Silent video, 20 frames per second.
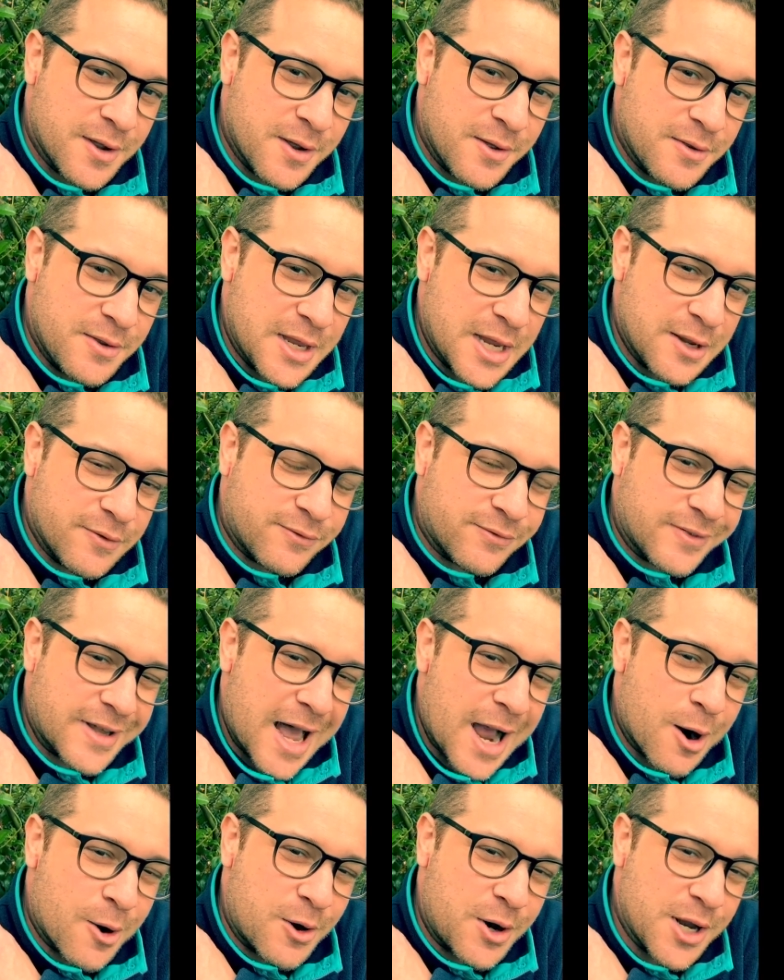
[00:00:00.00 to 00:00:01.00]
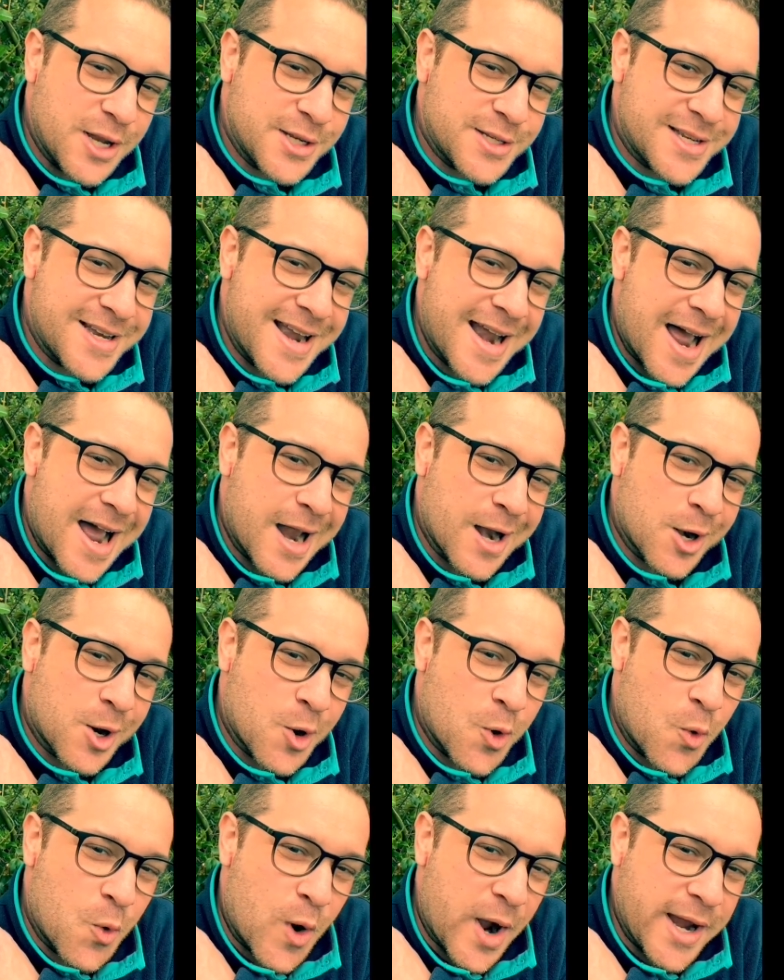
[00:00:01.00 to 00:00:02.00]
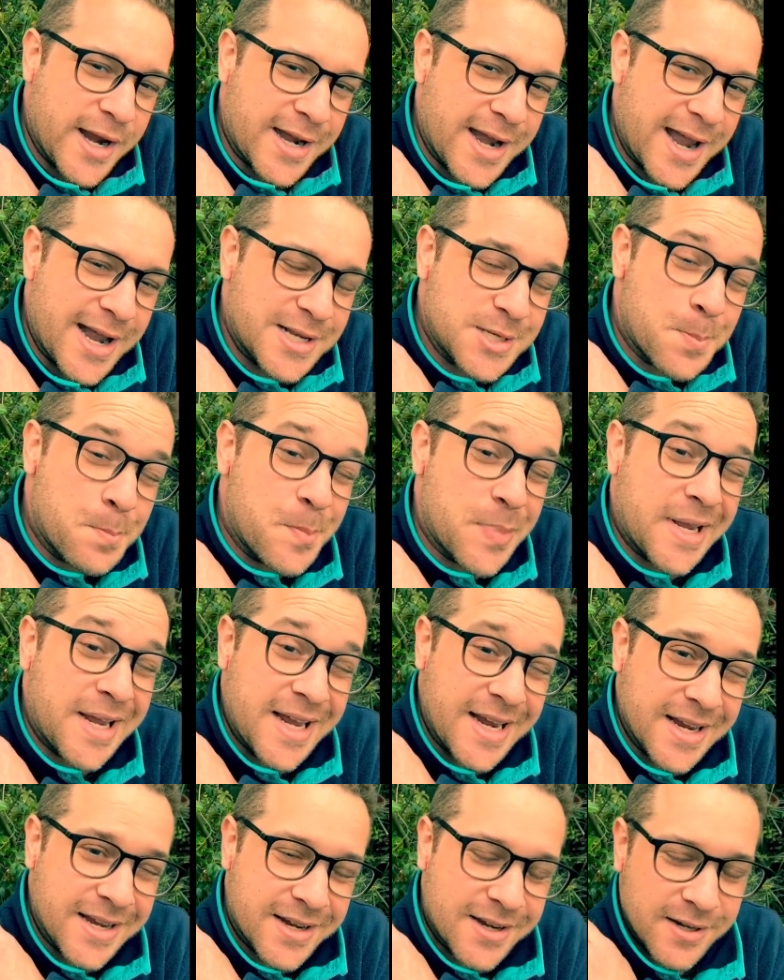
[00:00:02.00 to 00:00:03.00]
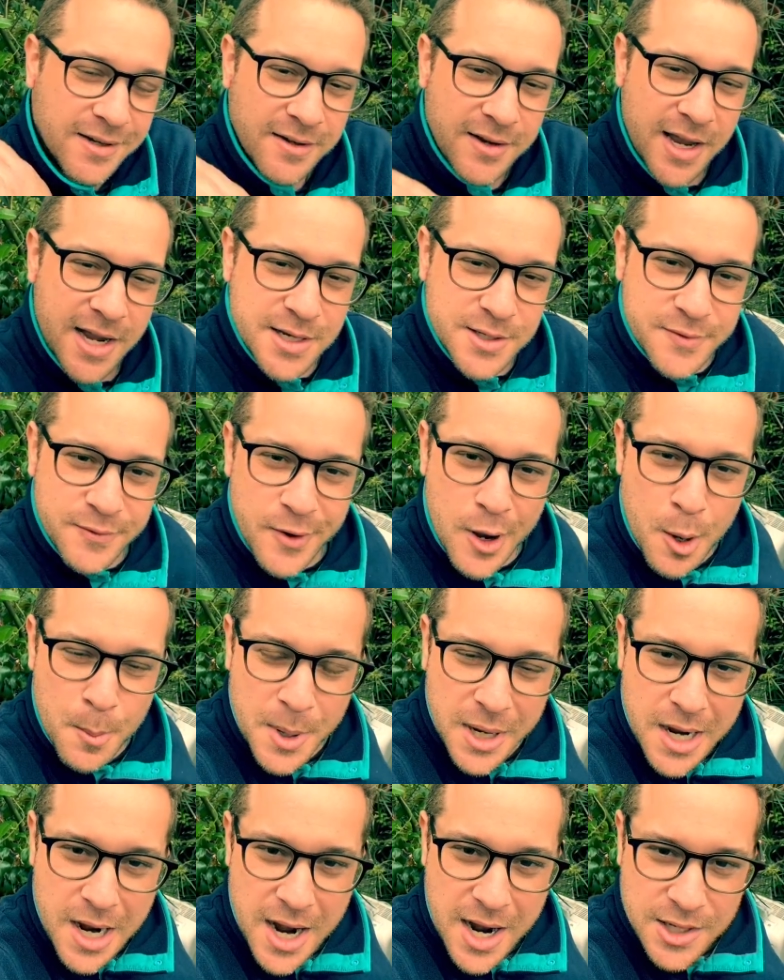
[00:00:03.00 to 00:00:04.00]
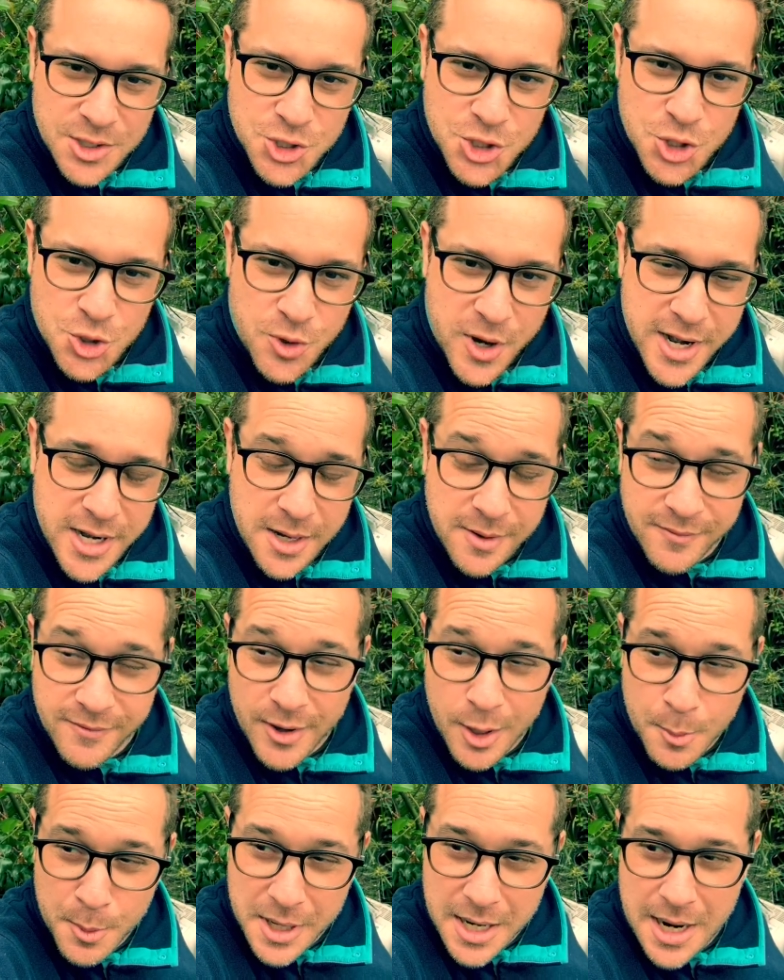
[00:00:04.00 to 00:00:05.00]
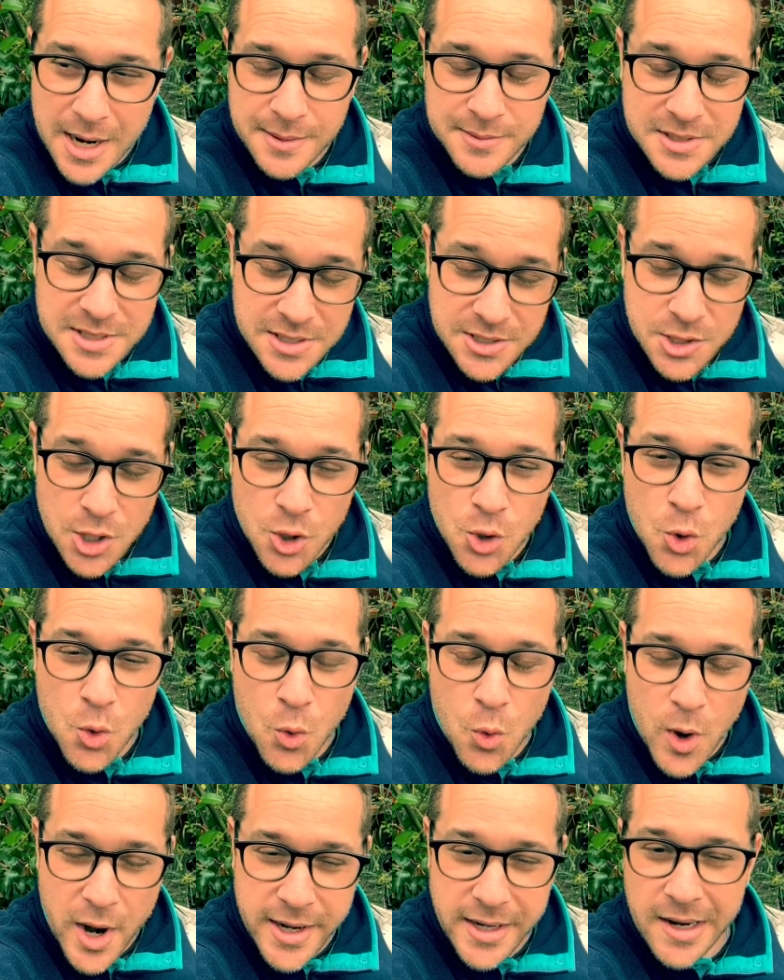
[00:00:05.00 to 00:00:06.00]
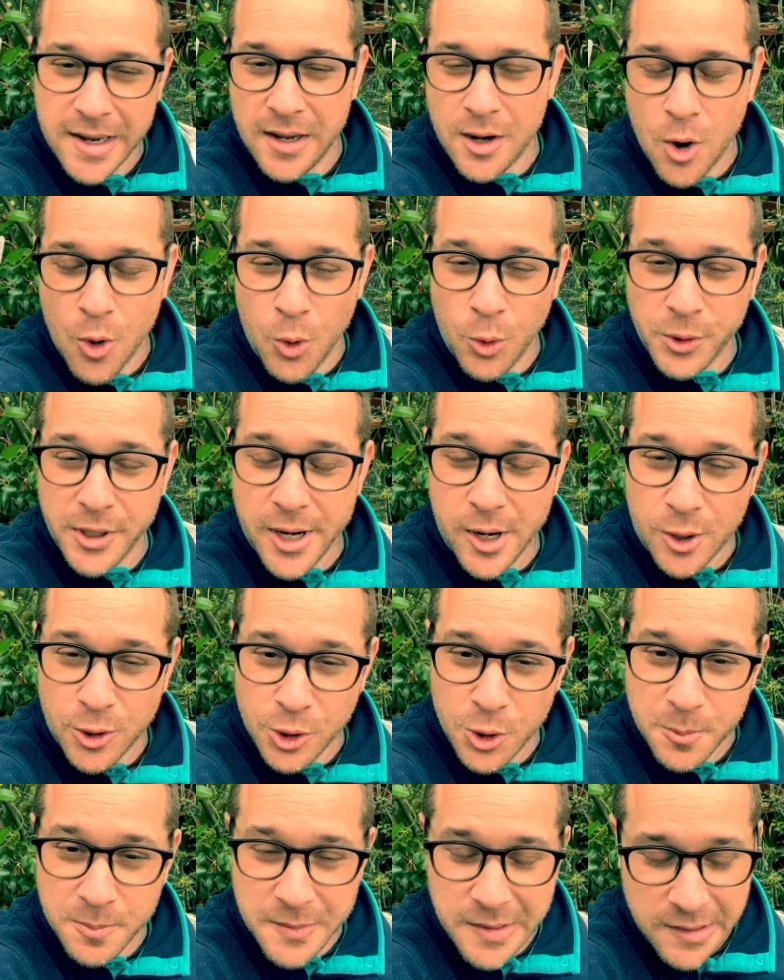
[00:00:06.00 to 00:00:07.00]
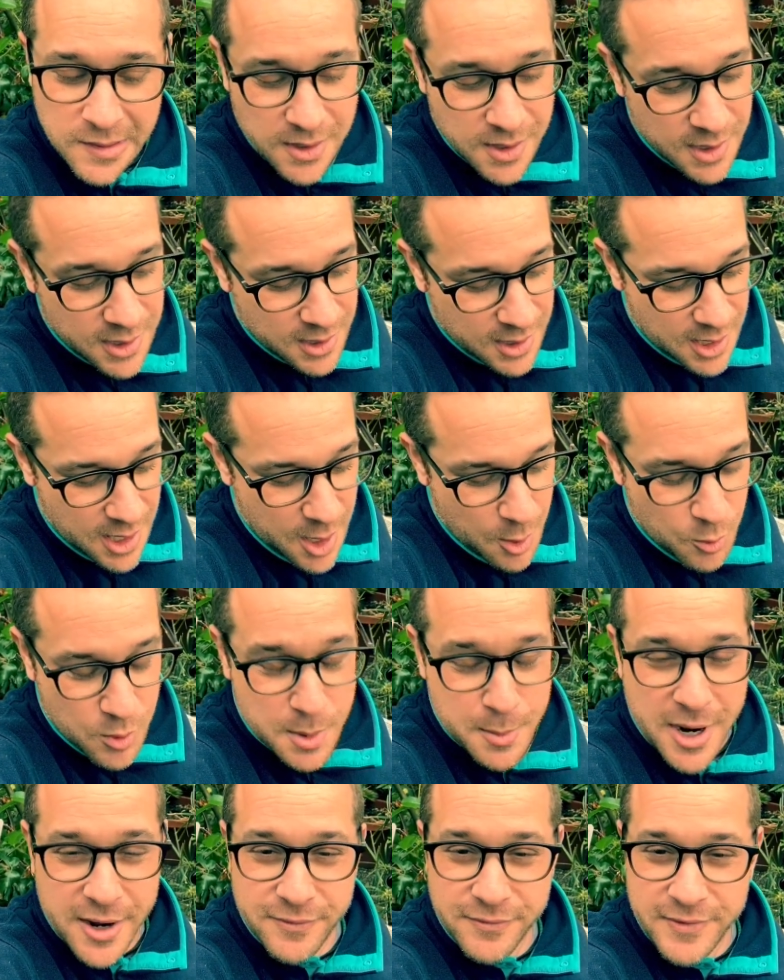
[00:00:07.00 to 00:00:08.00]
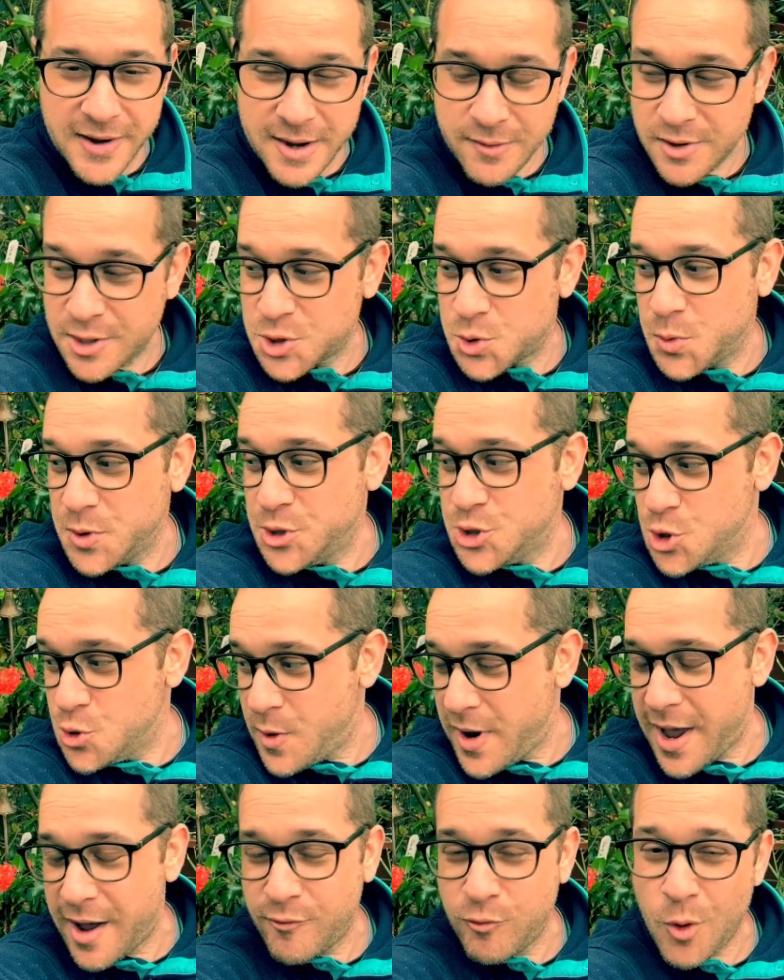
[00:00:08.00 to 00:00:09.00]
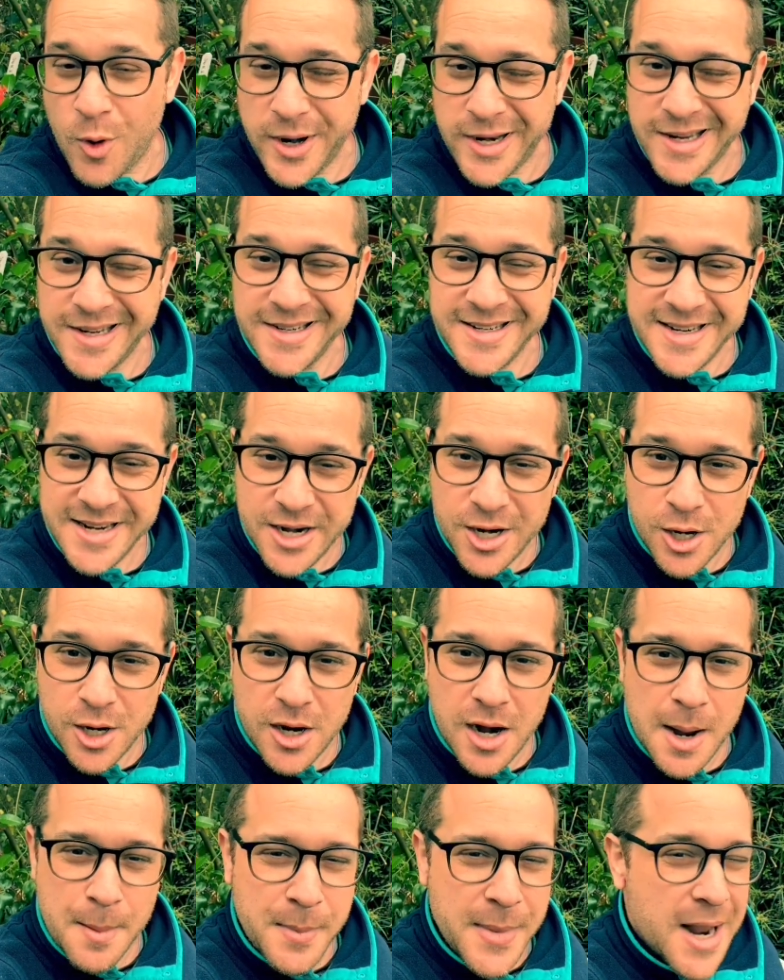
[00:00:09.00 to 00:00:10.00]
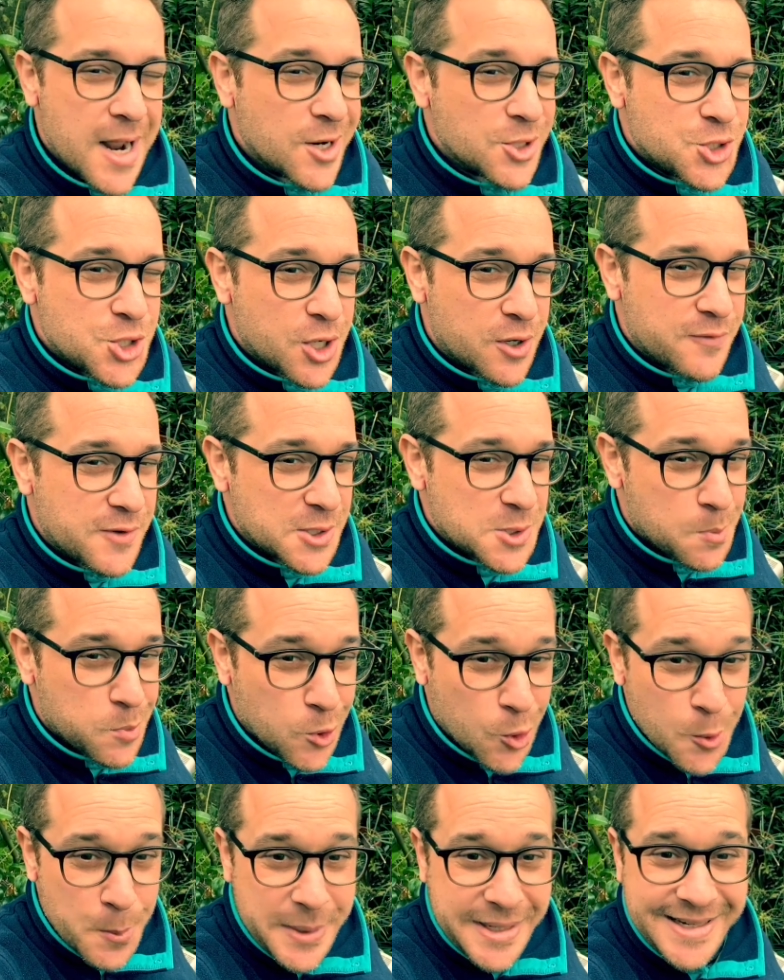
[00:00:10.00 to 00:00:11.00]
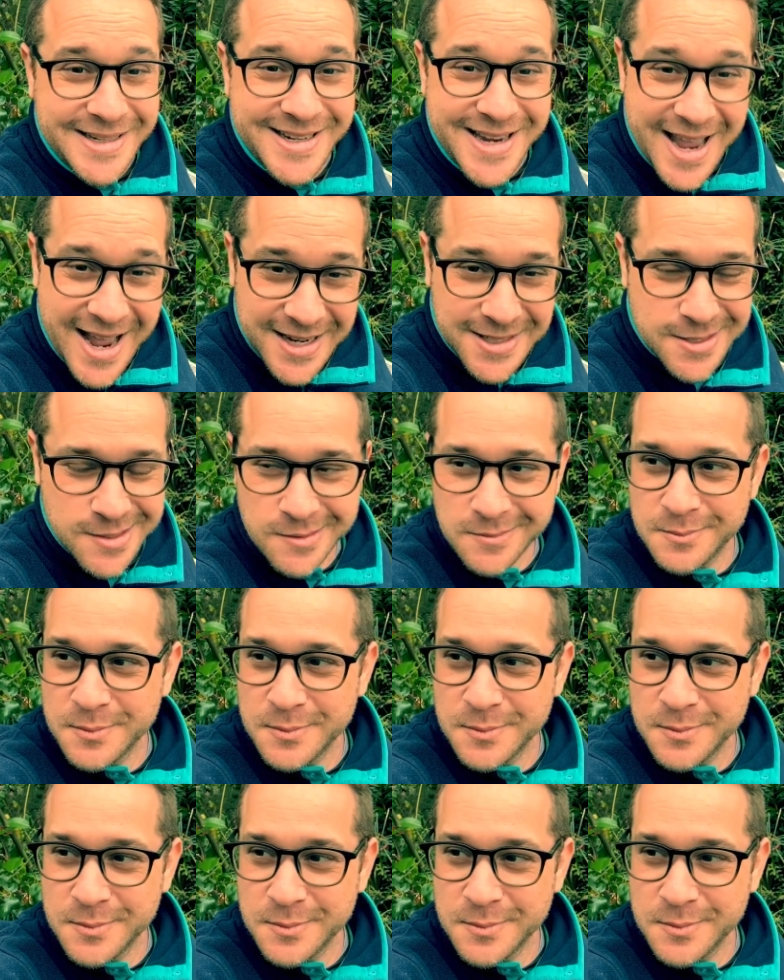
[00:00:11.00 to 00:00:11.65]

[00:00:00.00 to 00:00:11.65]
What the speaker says: the flower is not quite as pink as Velma Cox geranium. Velma Cox is quite an old heirloom. One of my favorites. We do have one in here. I'm not sure if it's blooming yet.